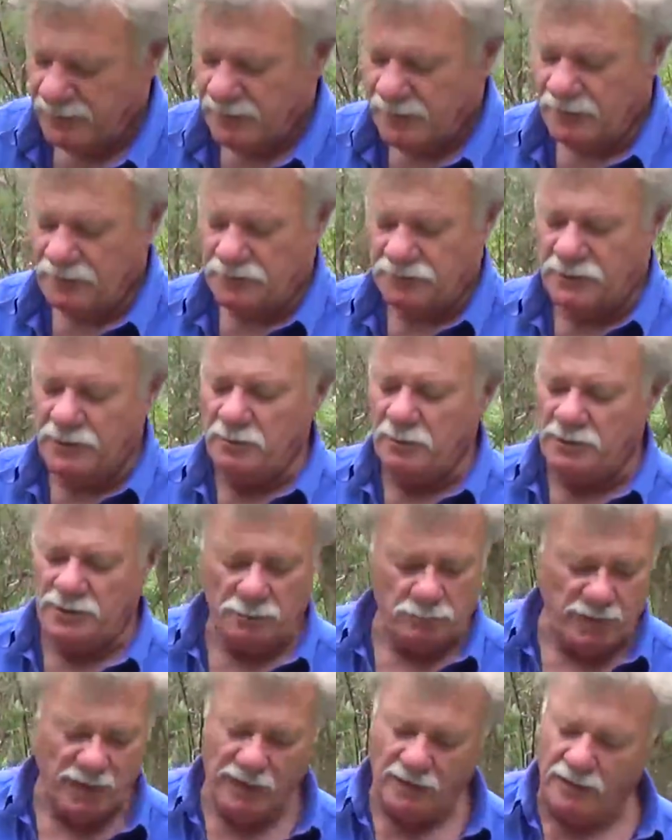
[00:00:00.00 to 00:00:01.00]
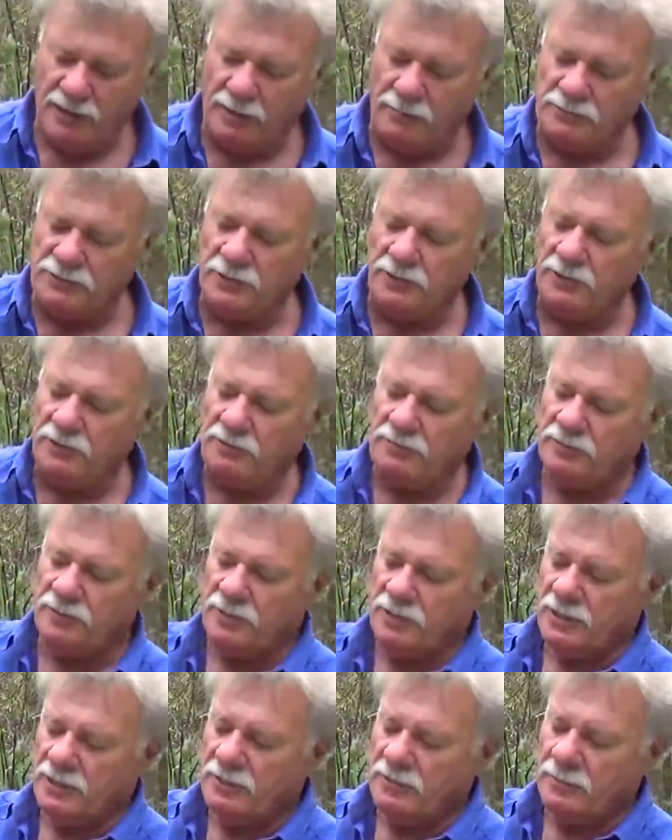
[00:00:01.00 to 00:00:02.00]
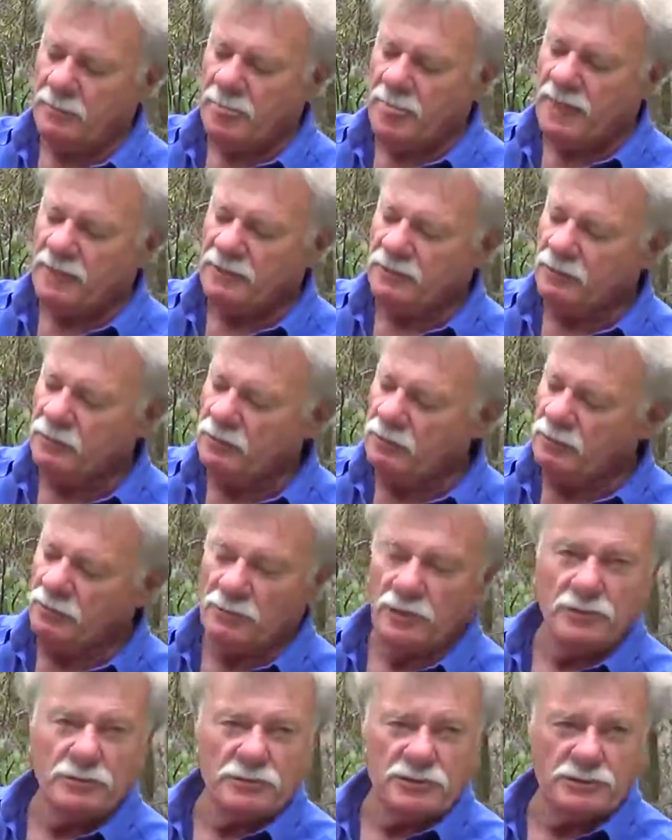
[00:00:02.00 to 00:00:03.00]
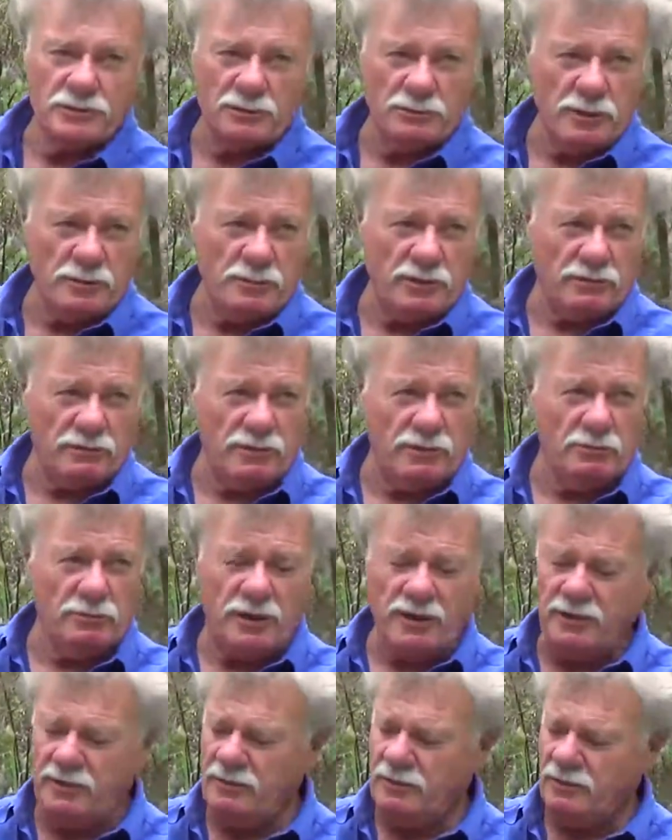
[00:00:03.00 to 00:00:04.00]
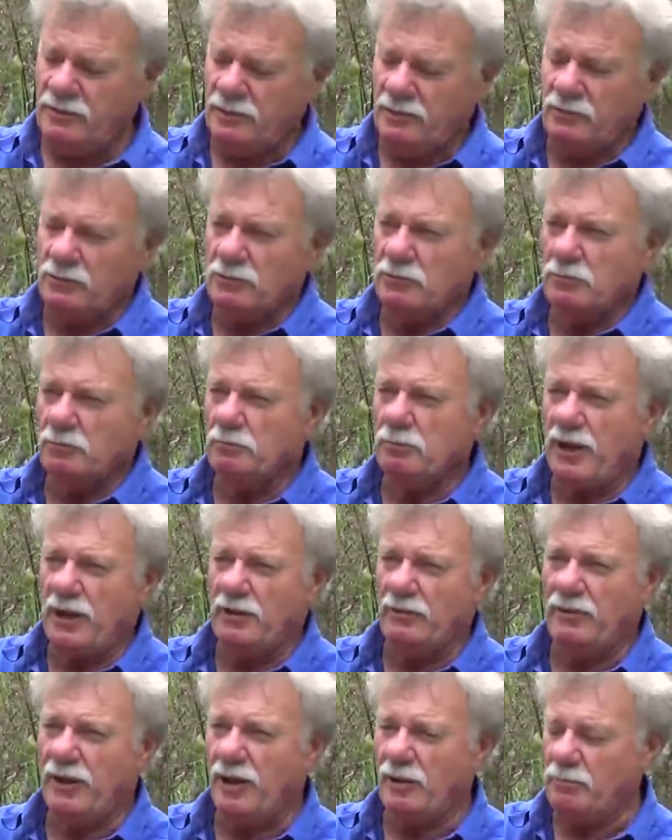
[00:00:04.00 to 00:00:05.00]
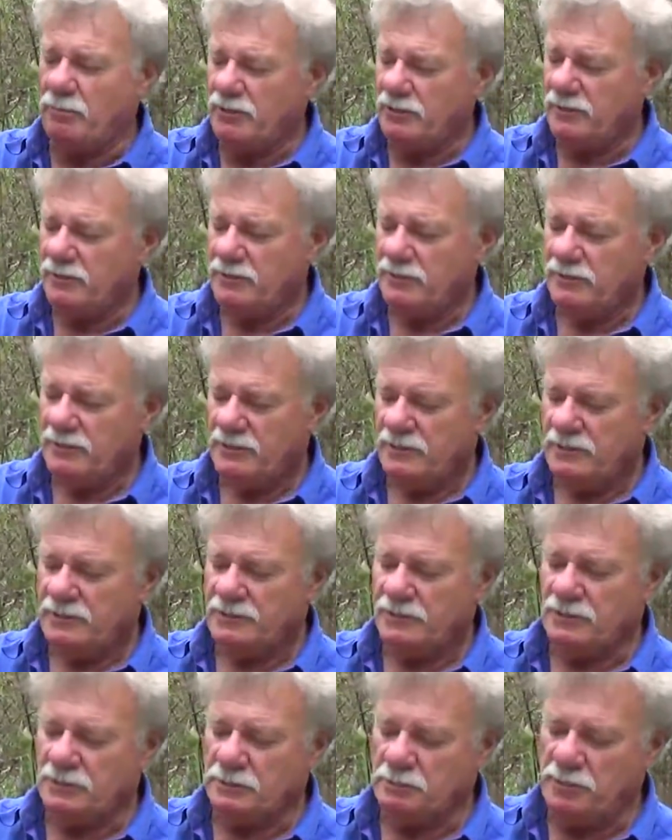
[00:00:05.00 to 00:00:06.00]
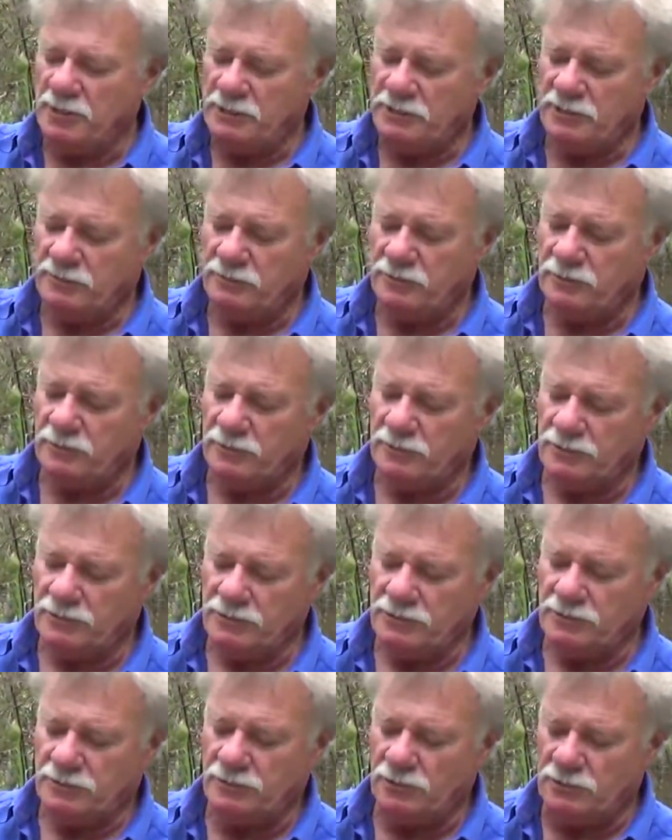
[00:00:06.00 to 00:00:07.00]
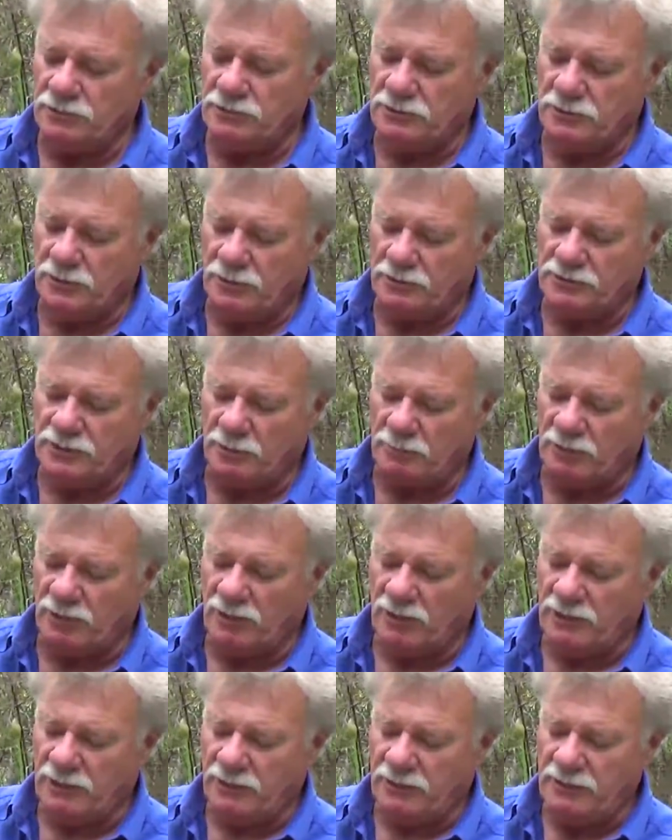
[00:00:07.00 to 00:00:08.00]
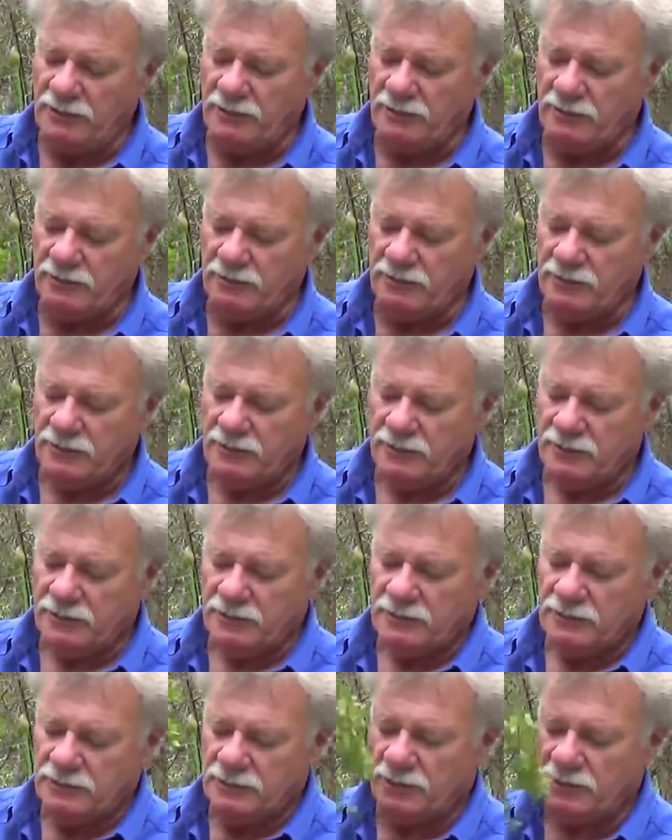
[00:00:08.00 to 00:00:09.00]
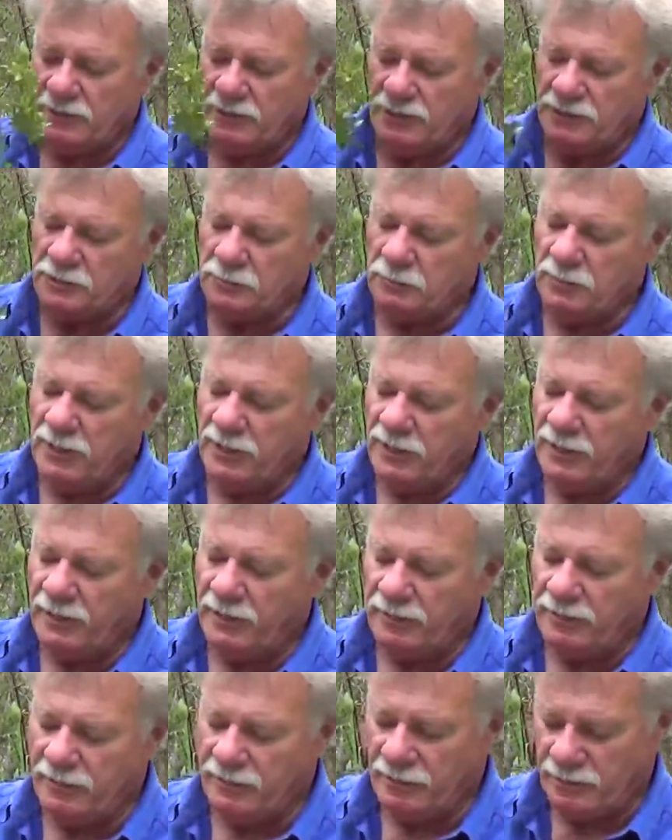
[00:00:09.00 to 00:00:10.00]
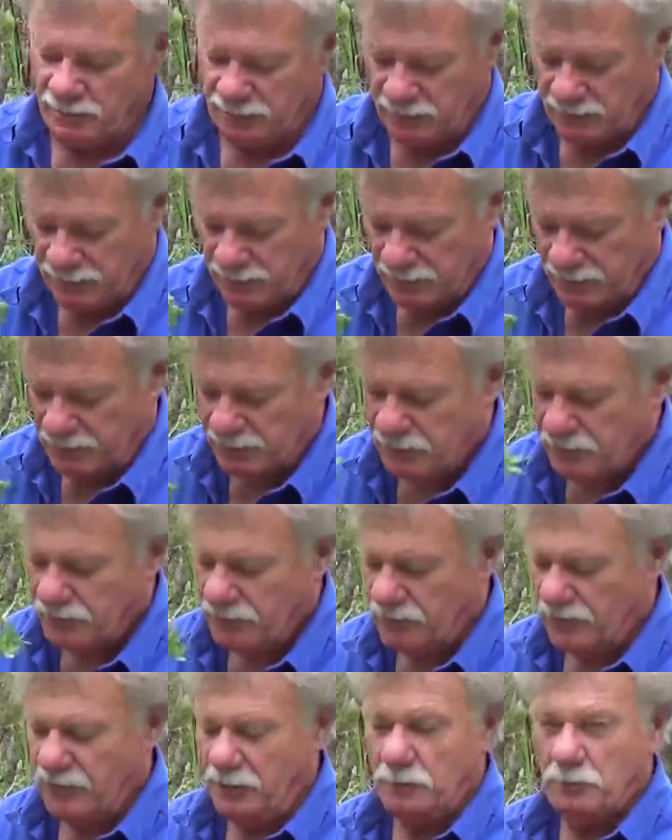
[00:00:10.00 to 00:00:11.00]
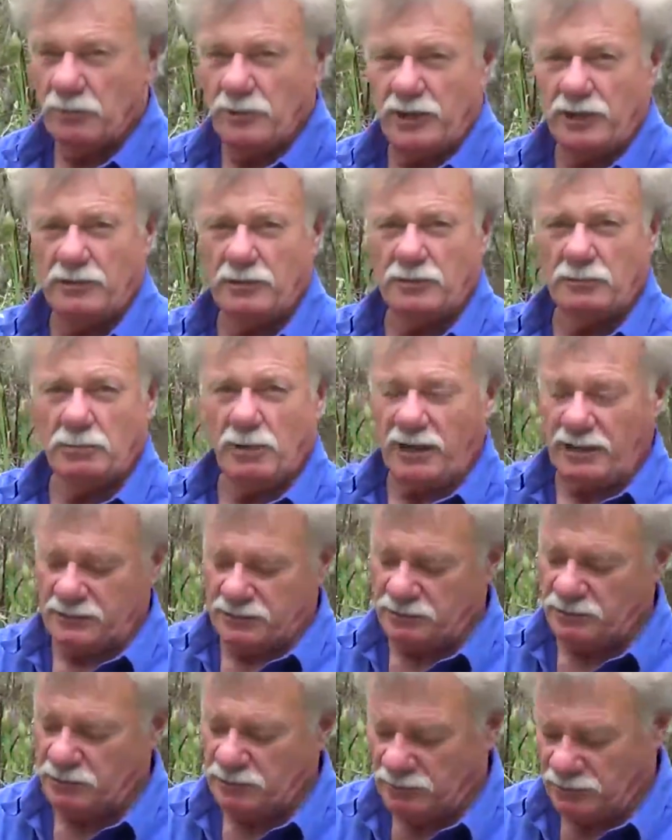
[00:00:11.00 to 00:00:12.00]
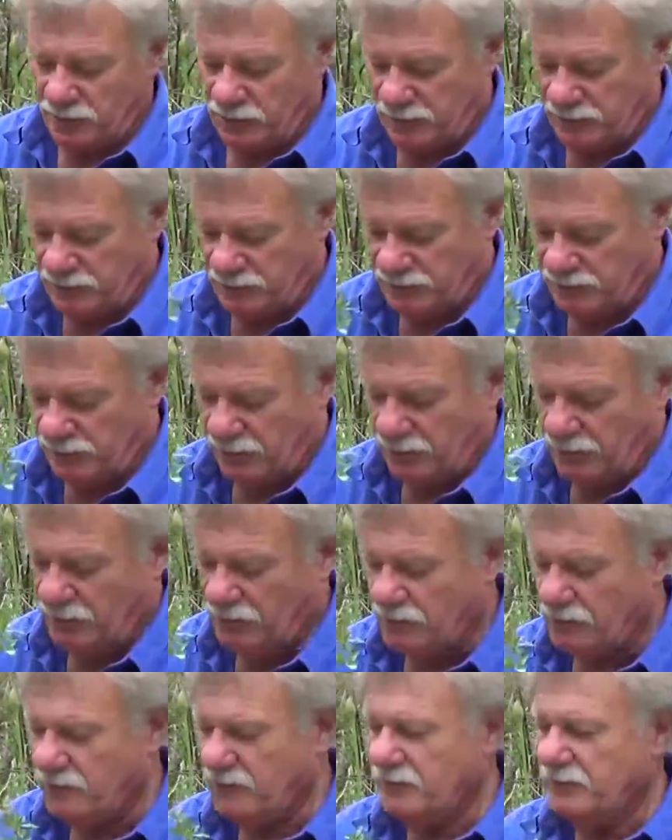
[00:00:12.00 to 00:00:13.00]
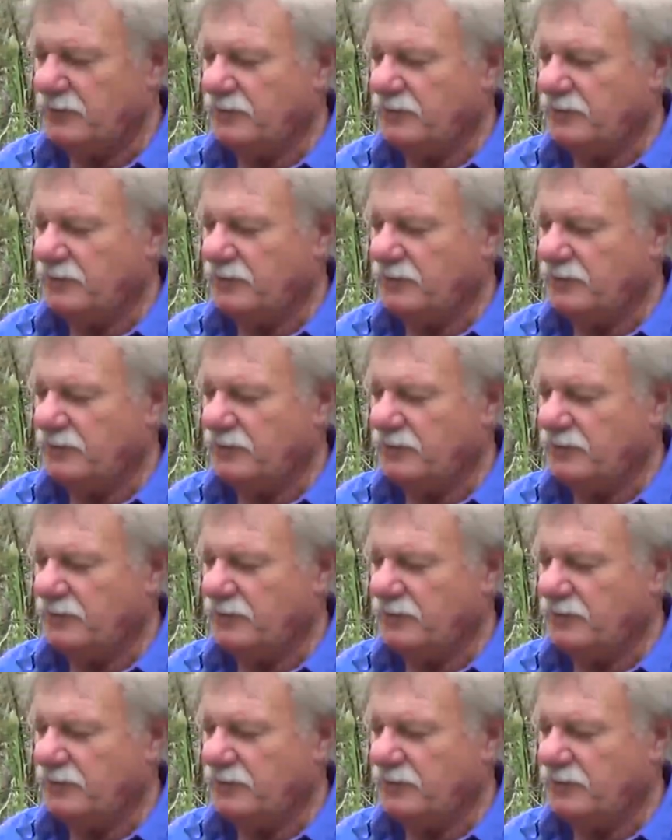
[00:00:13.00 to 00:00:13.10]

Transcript: And you'll see when the bag comes off that all the roots are a wee bit root bound, they're all bound up. So it's best if you can just loosen those up lightly so that they spread out. Try and keep all that good black soil going into the hole.